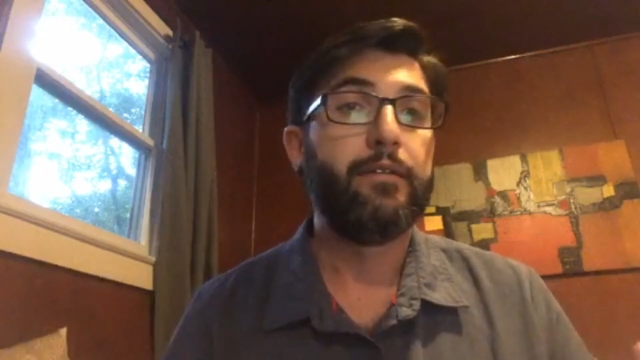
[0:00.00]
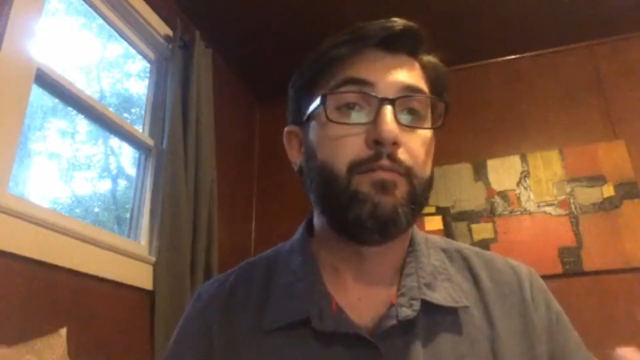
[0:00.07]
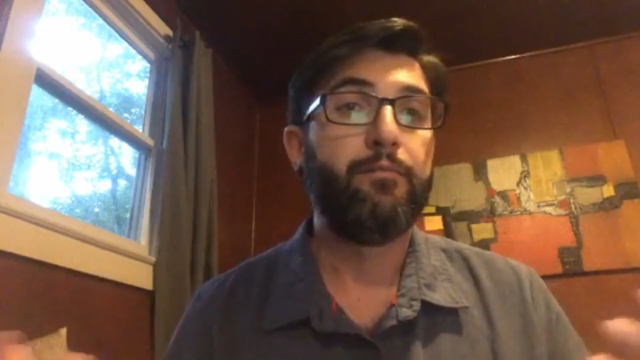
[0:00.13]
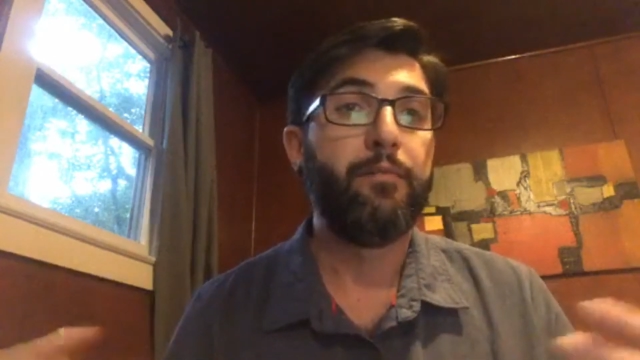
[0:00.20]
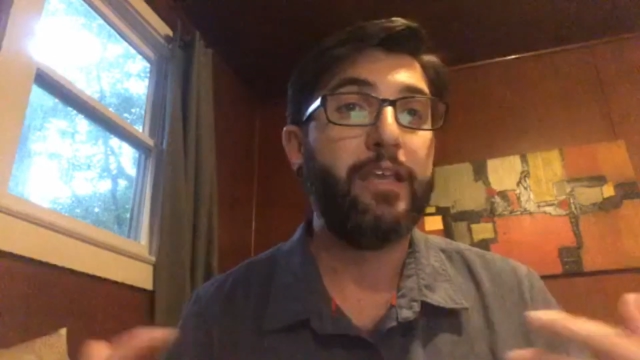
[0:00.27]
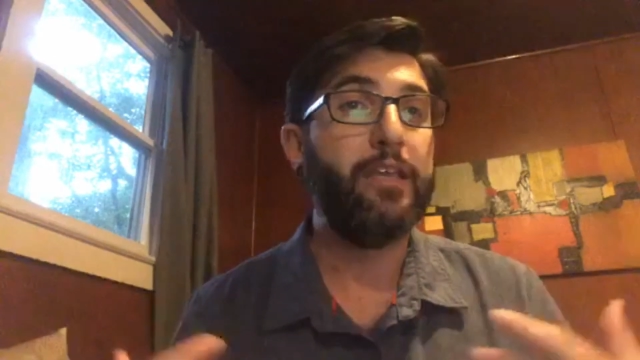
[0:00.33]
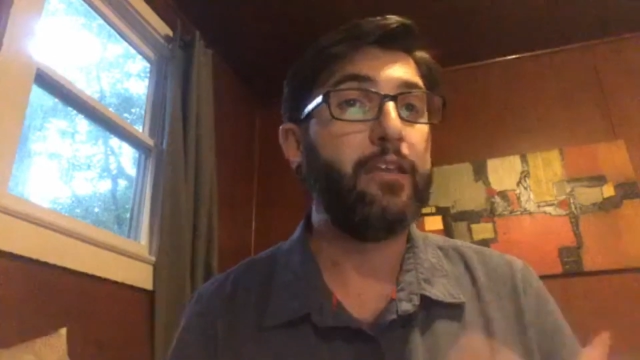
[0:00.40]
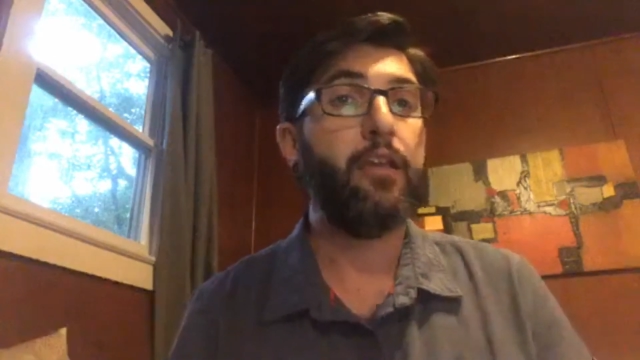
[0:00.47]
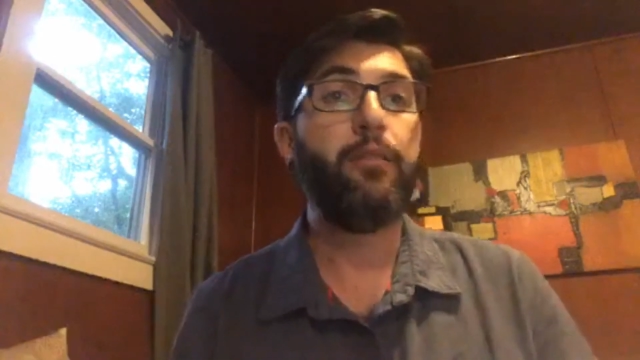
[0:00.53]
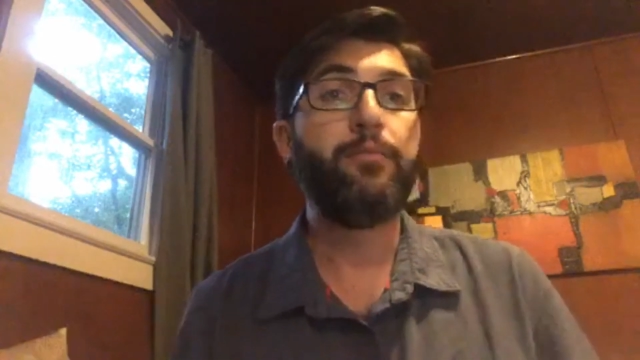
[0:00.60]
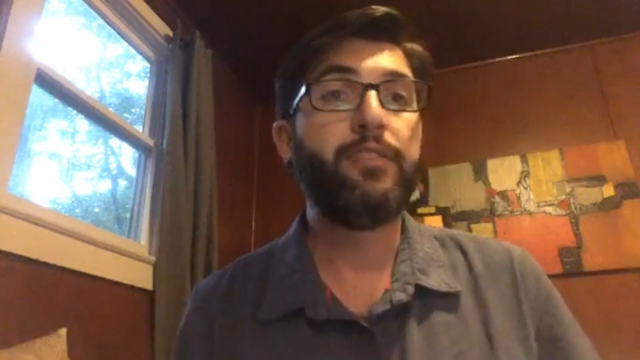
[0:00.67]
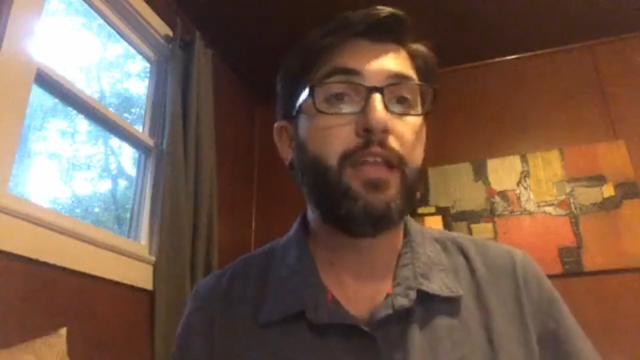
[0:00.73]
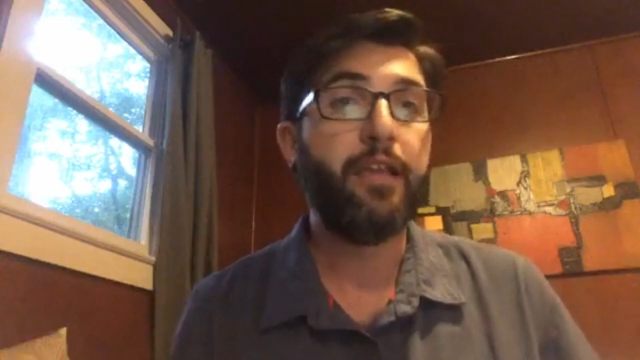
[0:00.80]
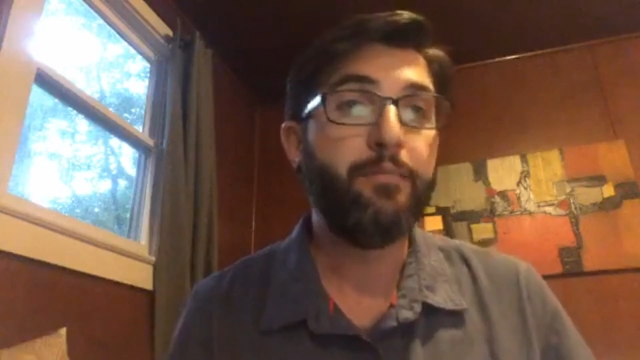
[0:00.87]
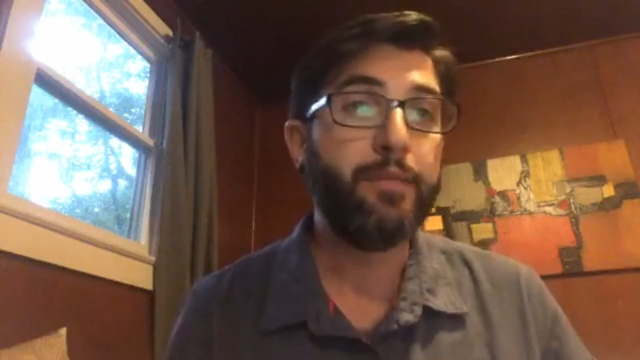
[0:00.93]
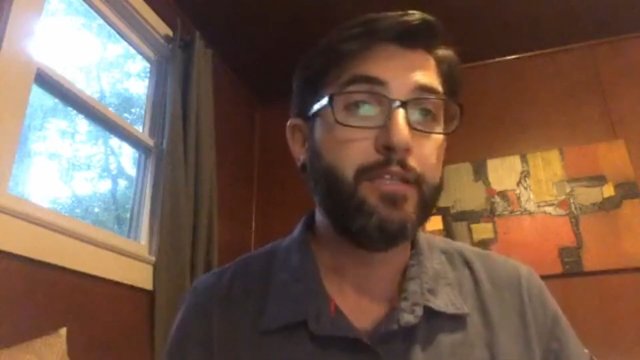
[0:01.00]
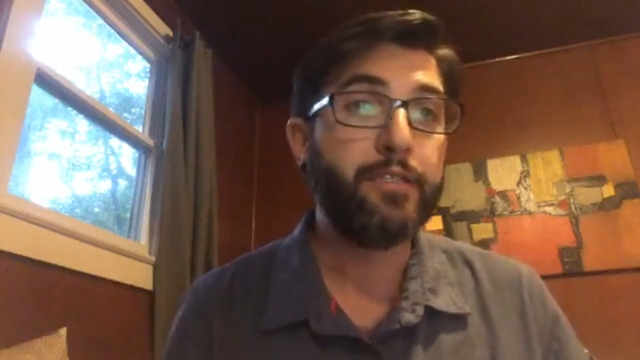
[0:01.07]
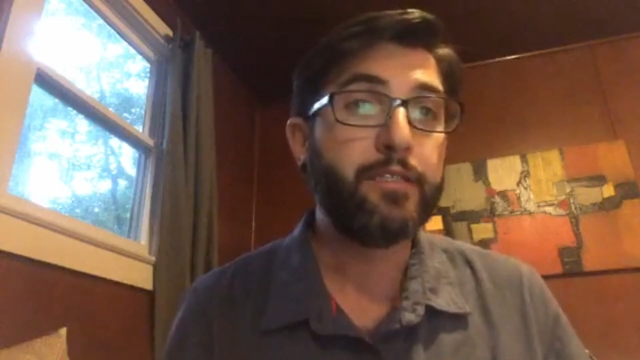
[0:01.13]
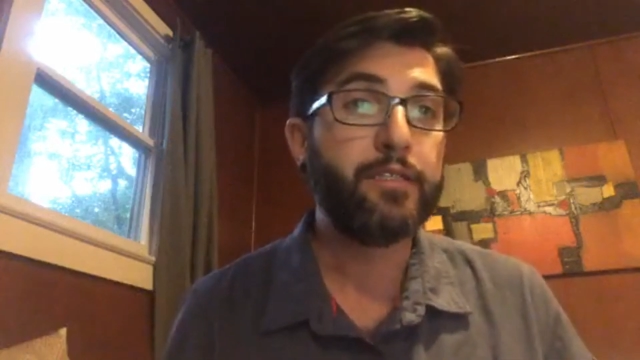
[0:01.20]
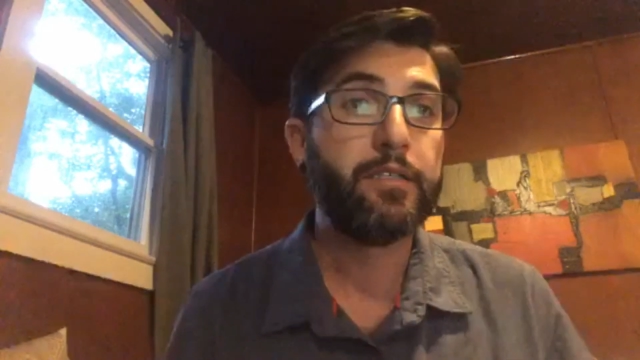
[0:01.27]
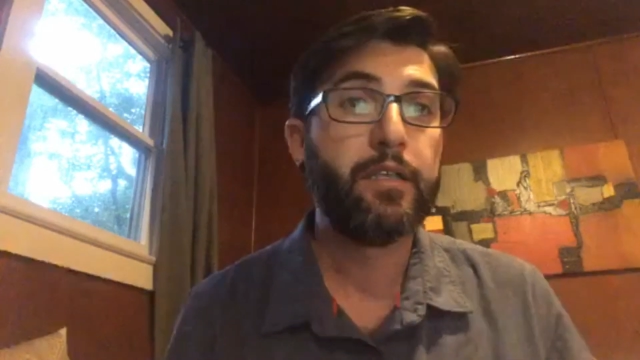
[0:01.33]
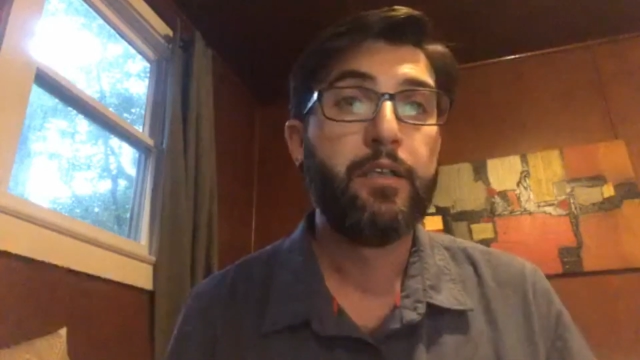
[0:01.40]
income
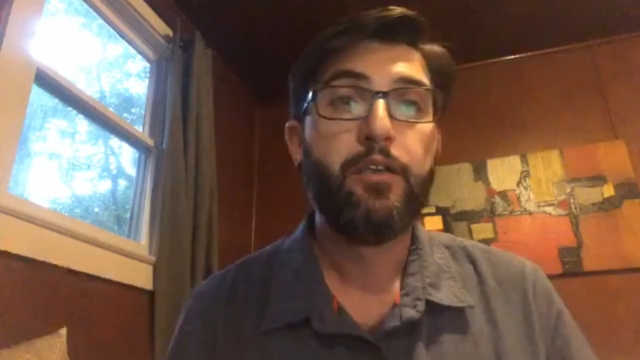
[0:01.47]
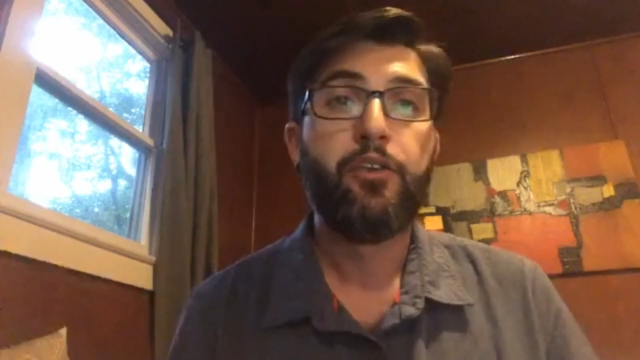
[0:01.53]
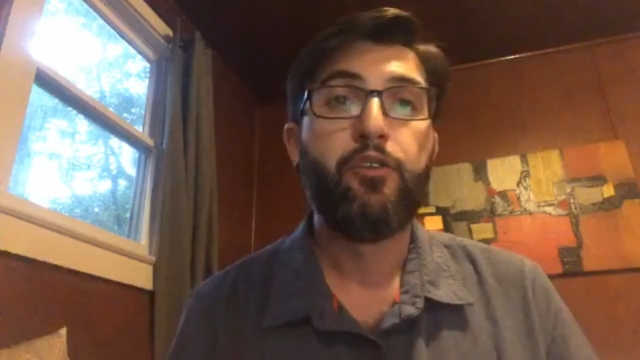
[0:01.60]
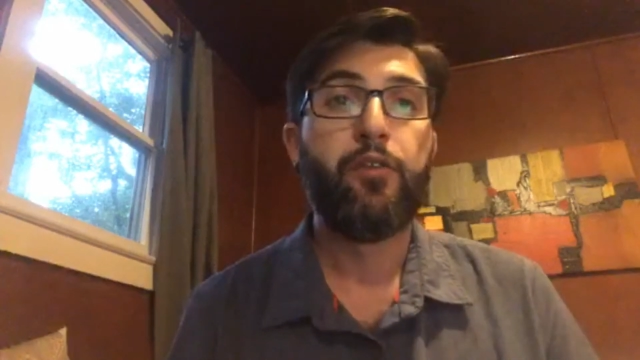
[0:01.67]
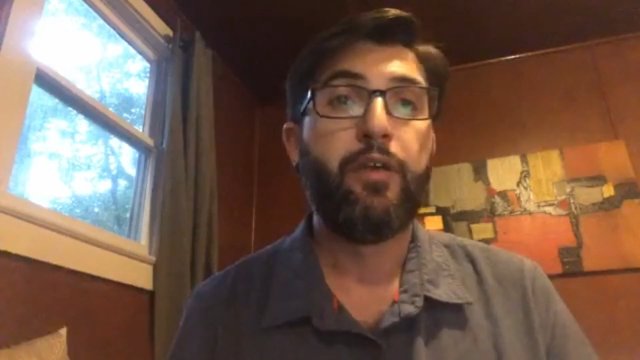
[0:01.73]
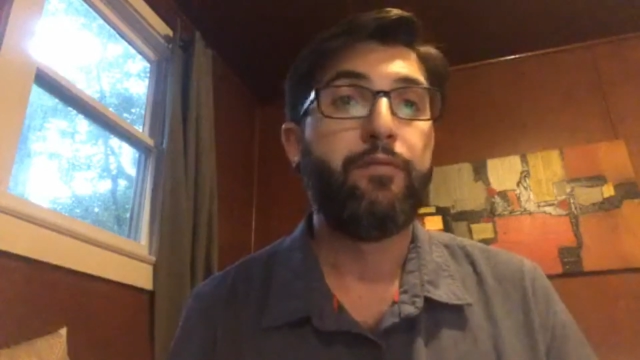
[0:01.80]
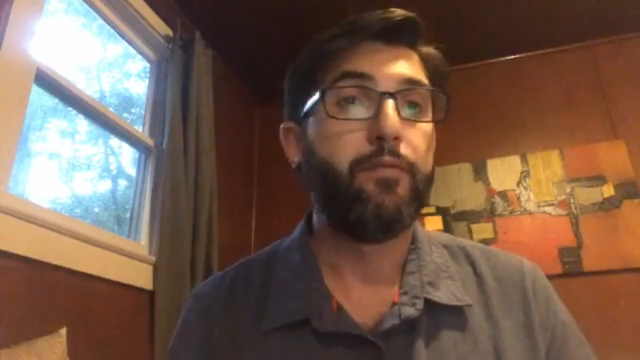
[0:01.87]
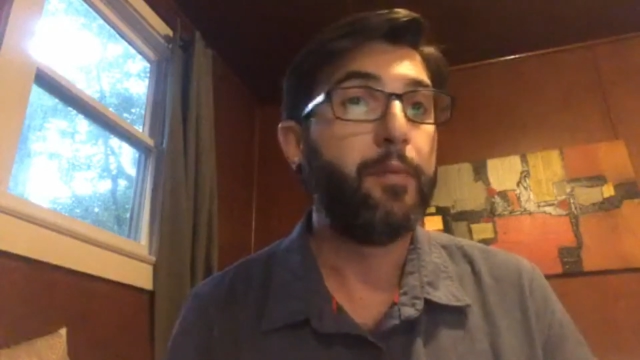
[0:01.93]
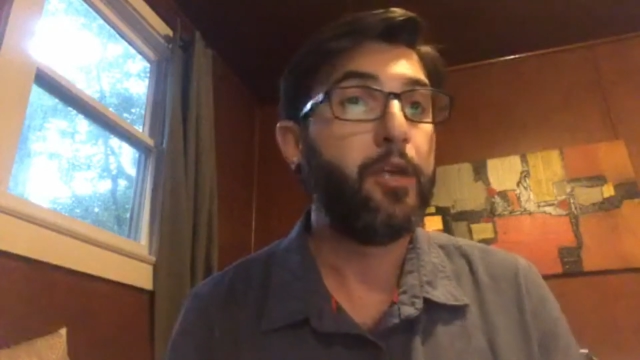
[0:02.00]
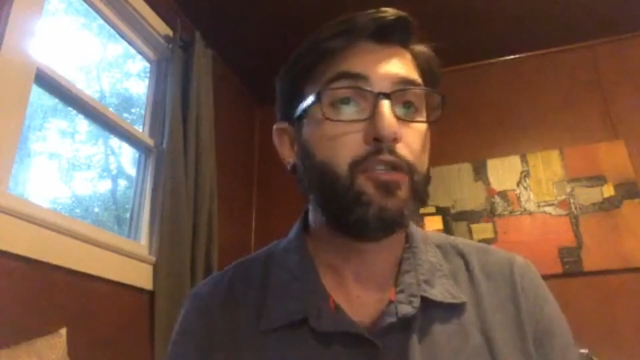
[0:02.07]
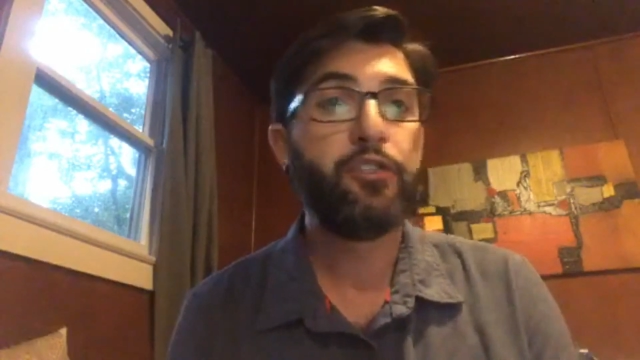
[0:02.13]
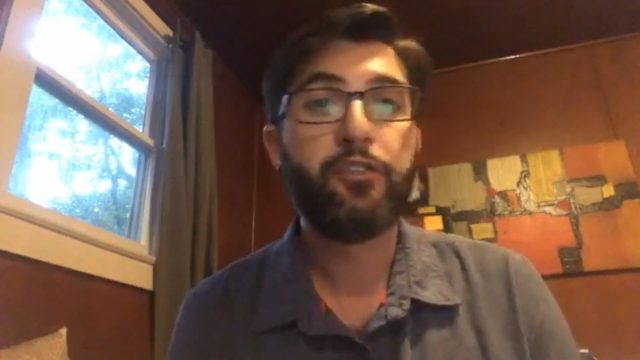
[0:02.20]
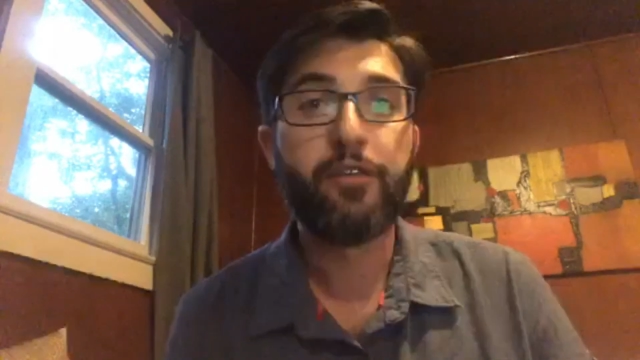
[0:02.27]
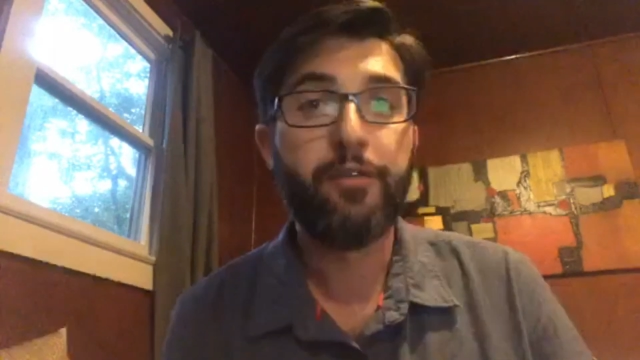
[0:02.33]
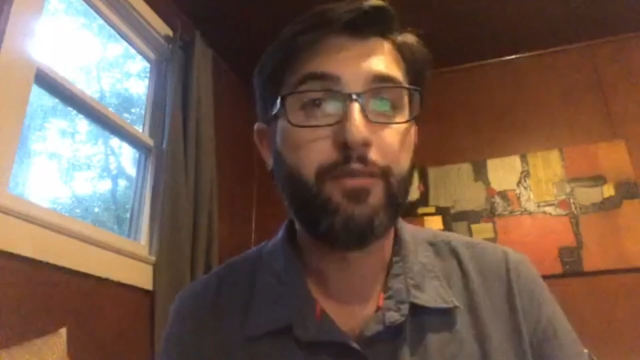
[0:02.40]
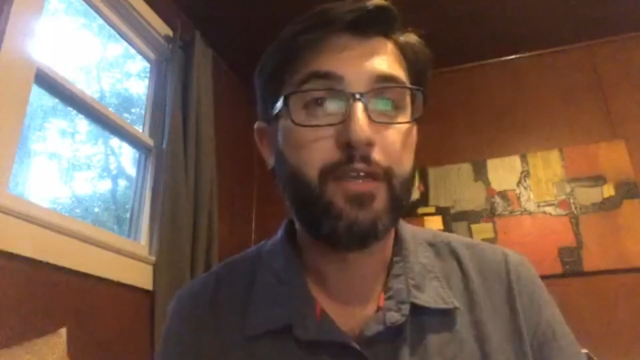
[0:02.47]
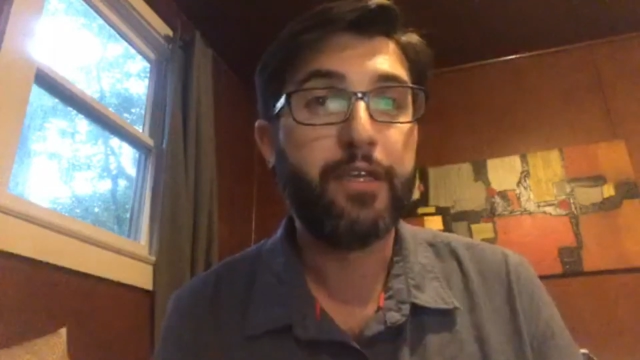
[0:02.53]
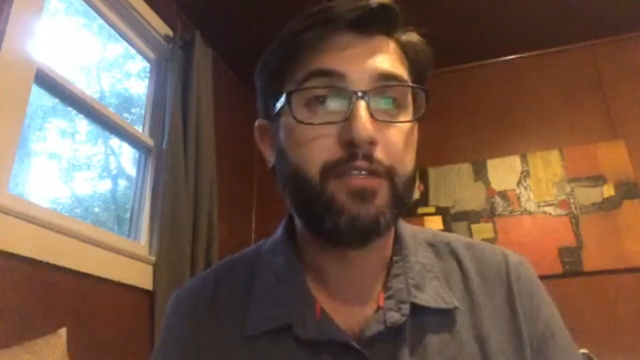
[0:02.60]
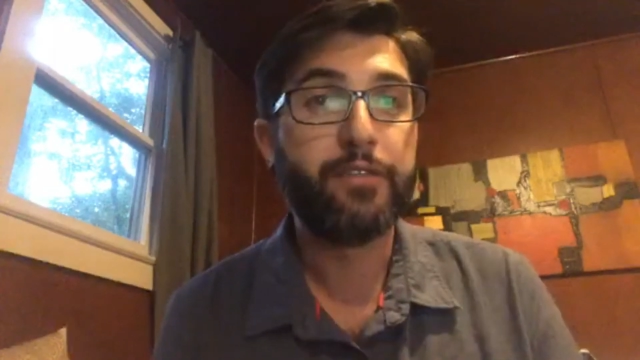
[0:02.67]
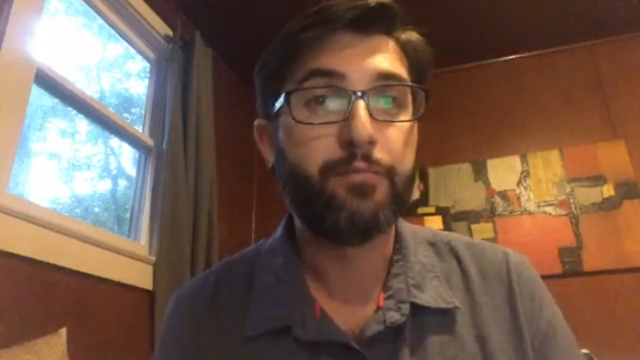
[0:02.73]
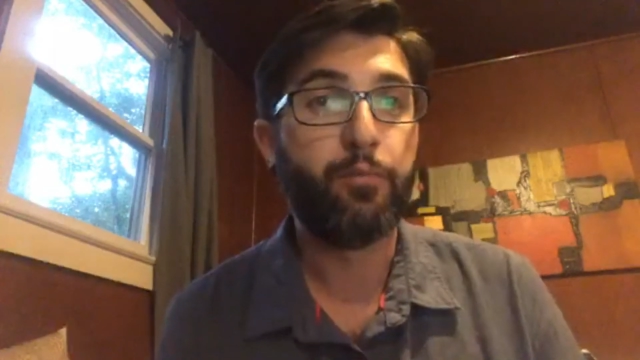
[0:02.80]
statements, you have your marriage certificates,